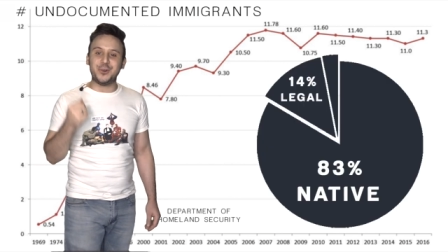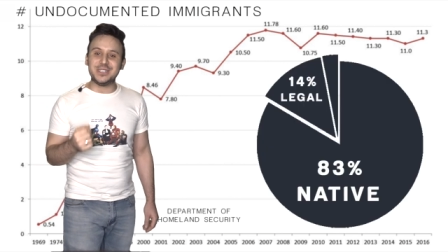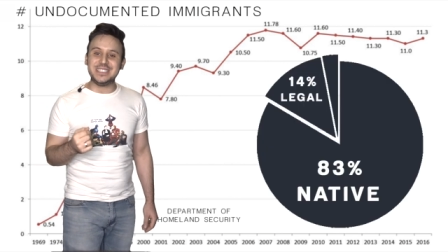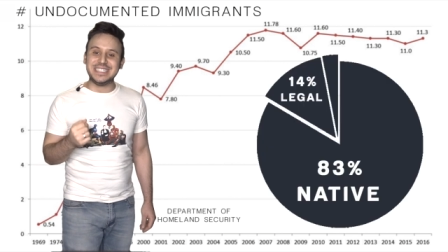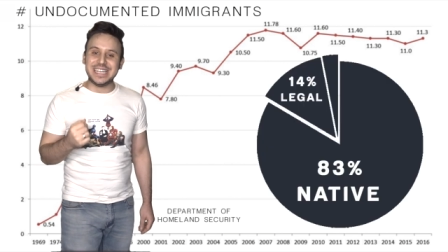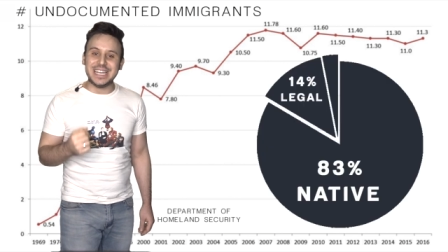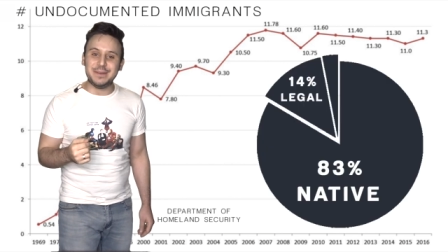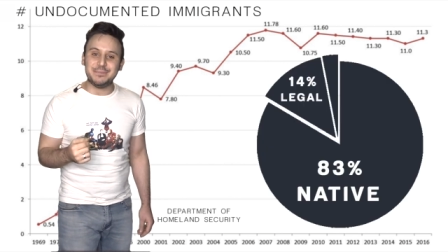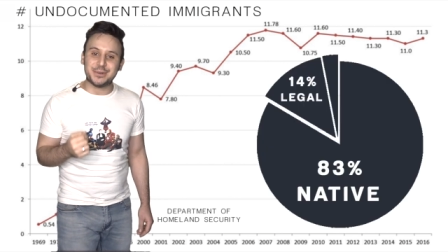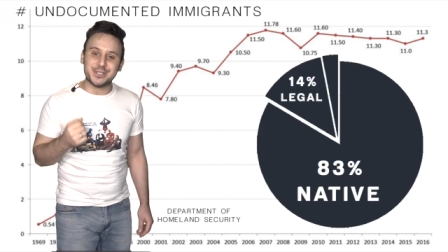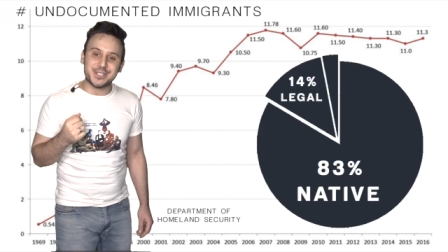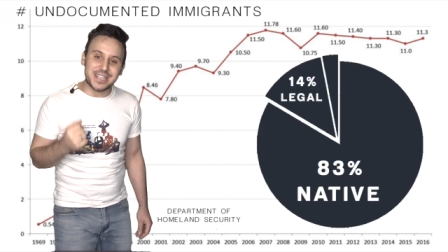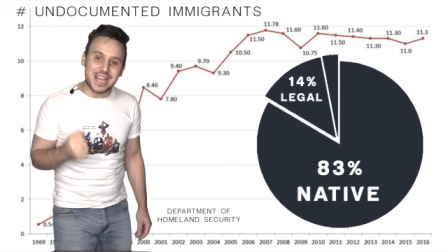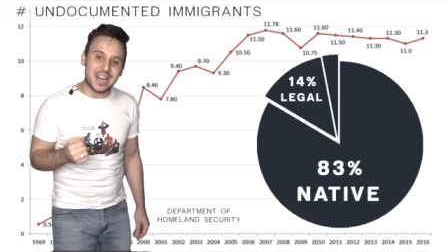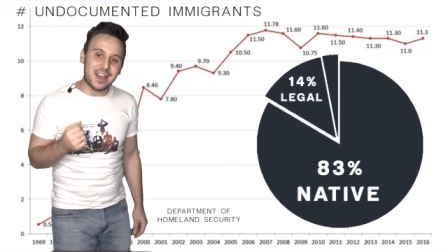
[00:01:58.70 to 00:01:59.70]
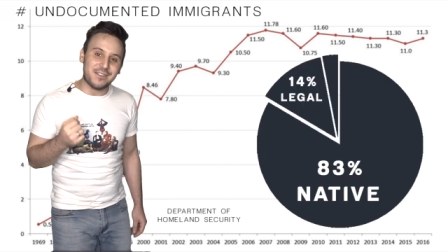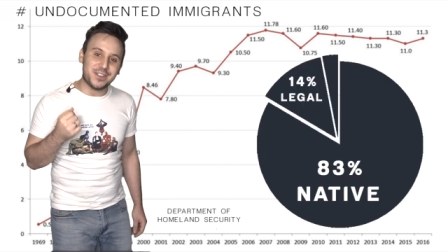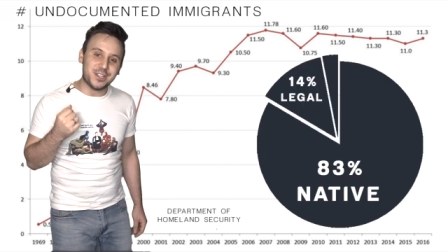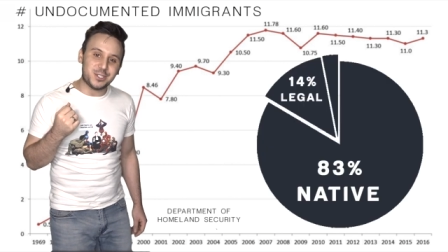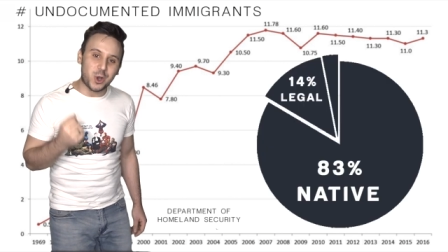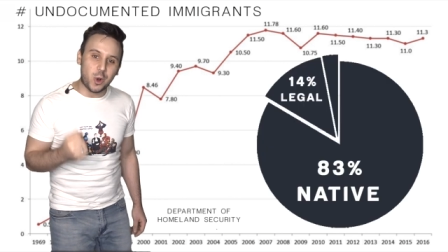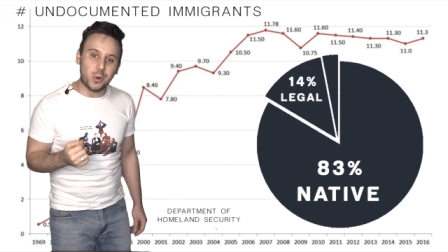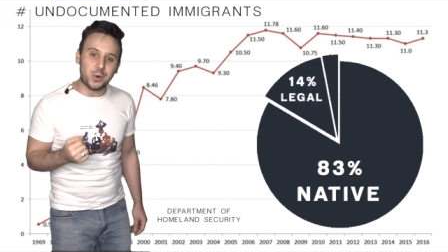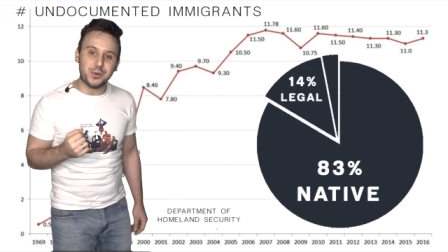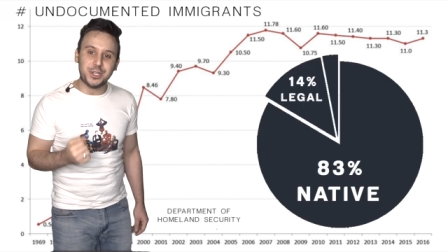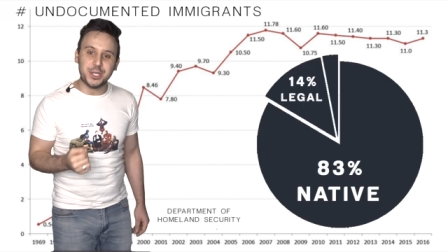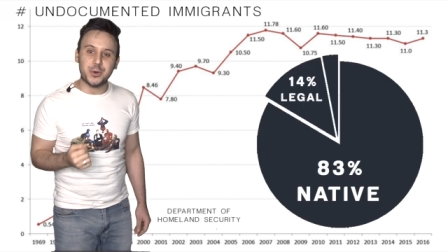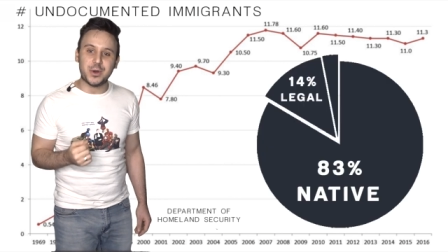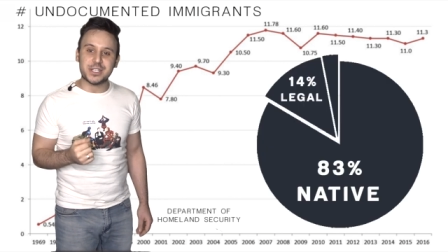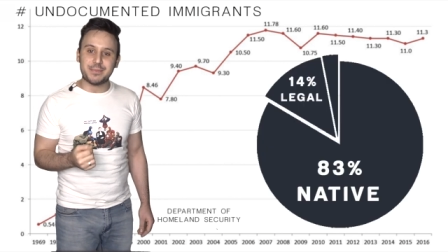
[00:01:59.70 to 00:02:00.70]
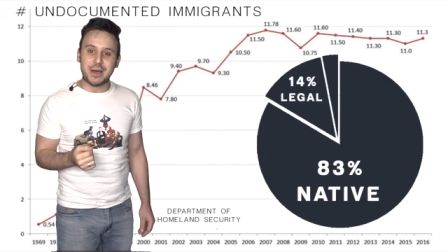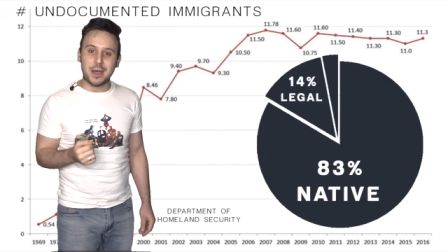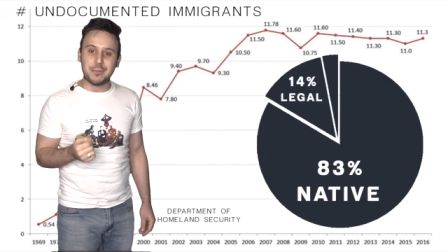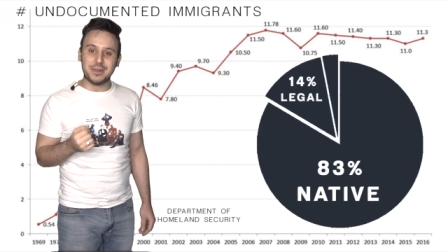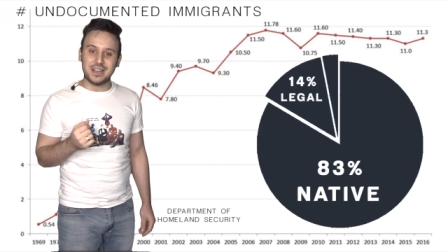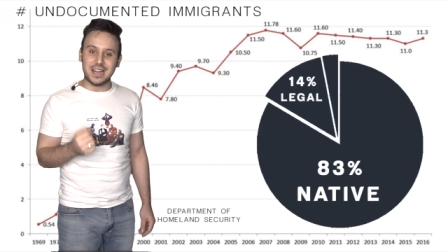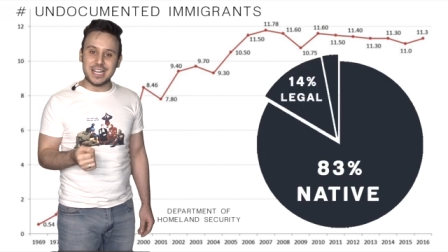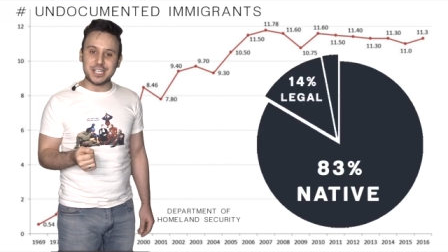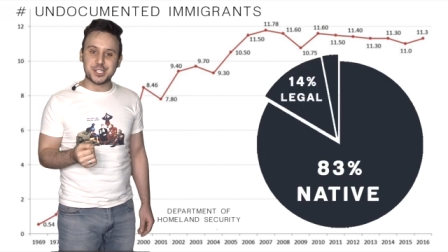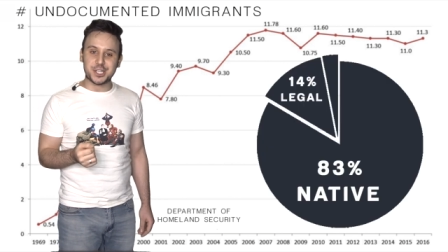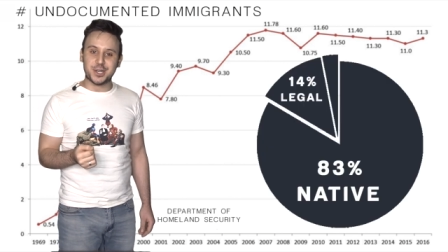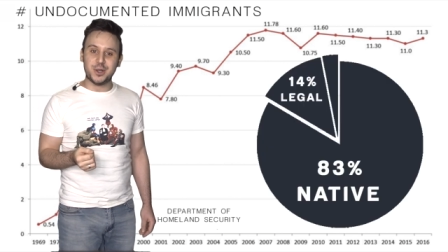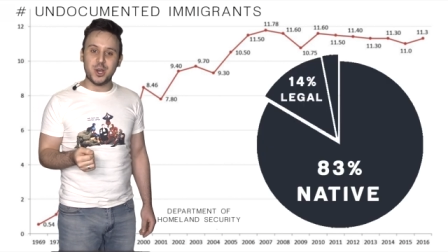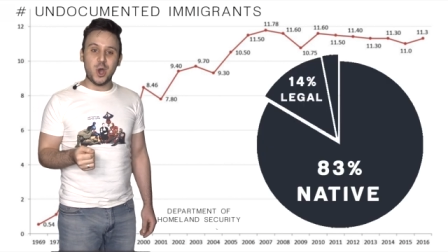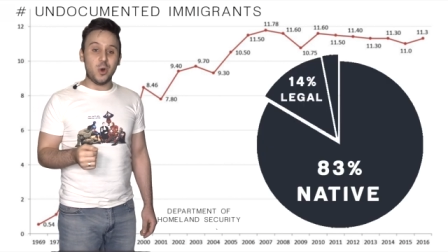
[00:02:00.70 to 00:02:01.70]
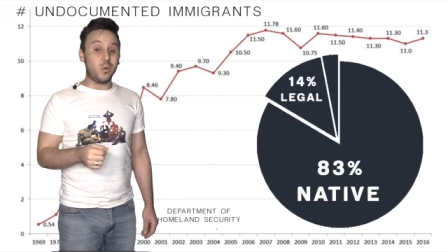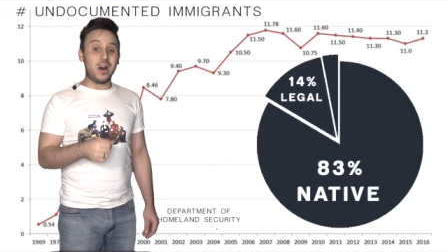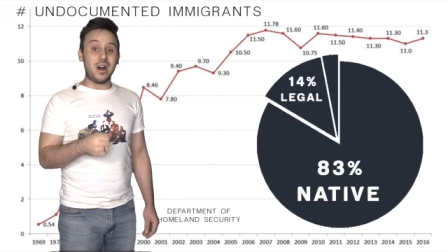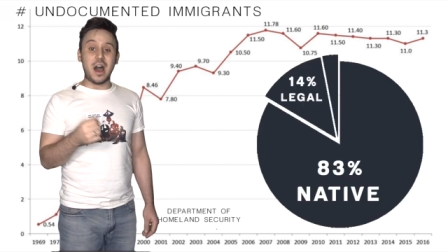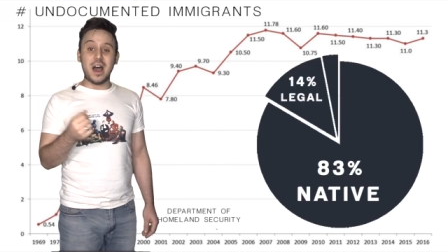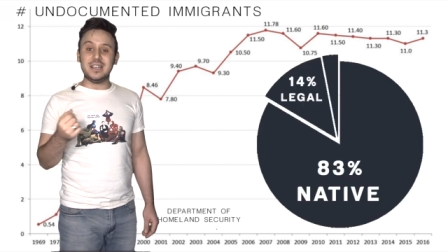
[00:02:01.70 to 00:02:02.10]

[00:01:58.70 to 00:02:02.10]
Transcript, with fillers: 14% of the total US population, while